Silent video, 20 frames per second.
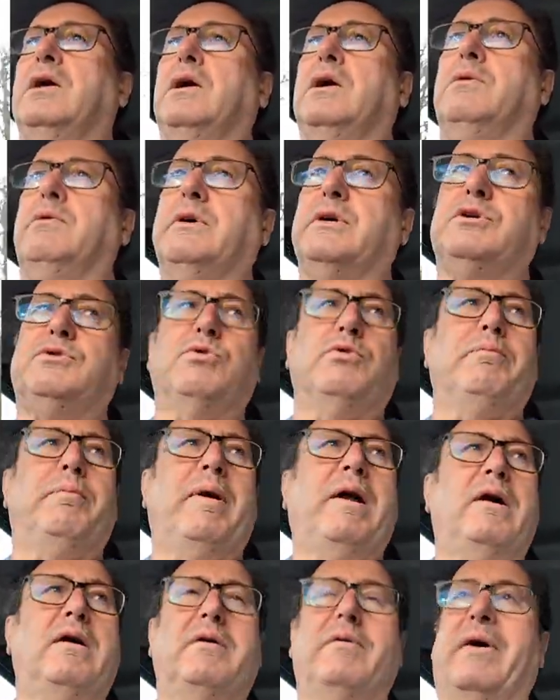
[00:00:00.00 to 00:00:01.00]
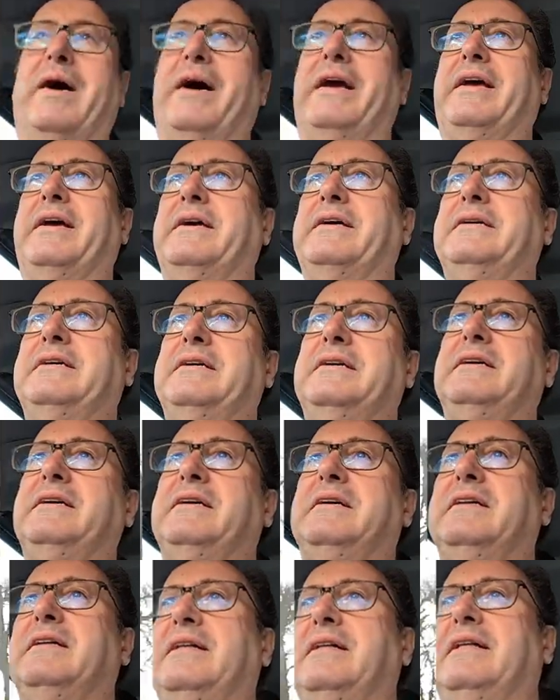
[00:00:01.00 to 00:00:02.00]
which will blow away,
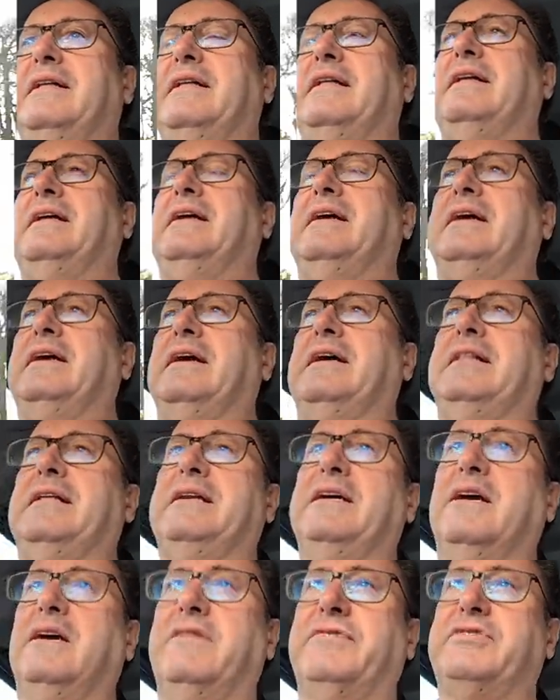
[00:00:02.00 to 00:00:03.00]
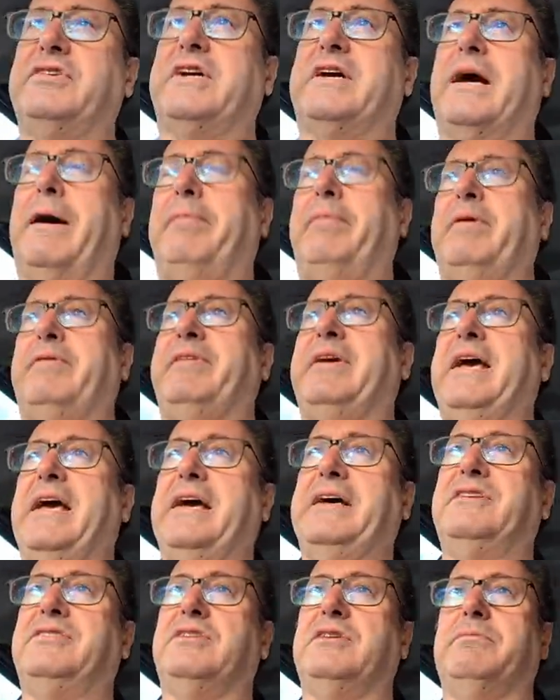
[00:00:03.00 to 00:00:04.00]
and then after a couple of
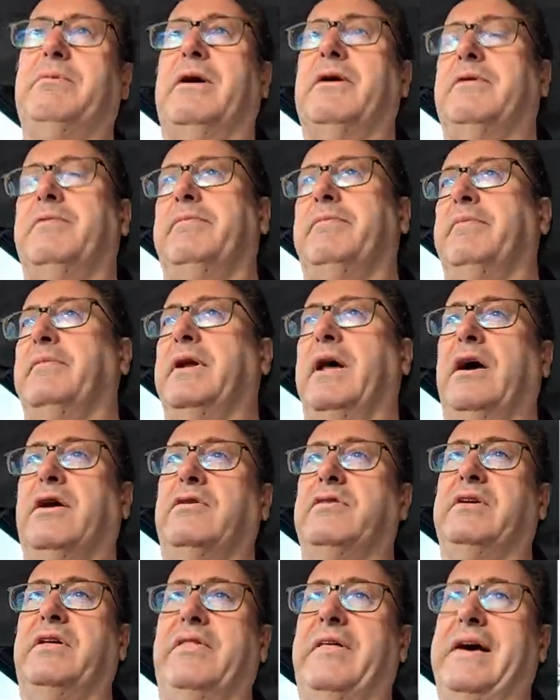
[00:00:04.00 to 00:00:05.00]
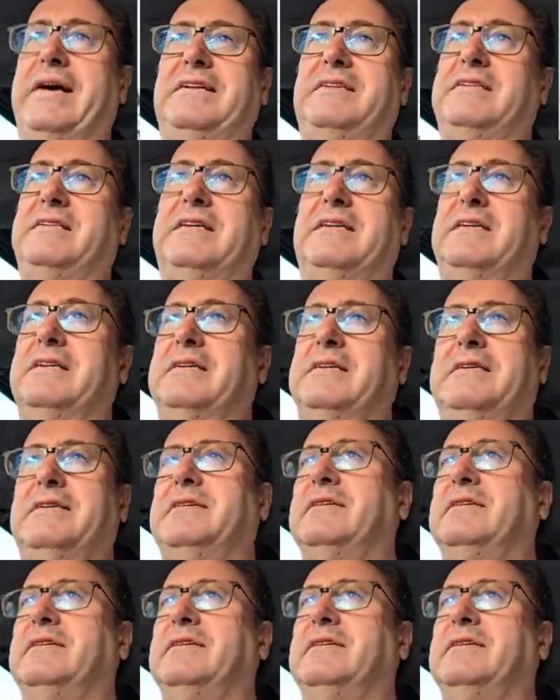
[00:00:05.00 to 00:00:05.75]
years you won't know that that's uh,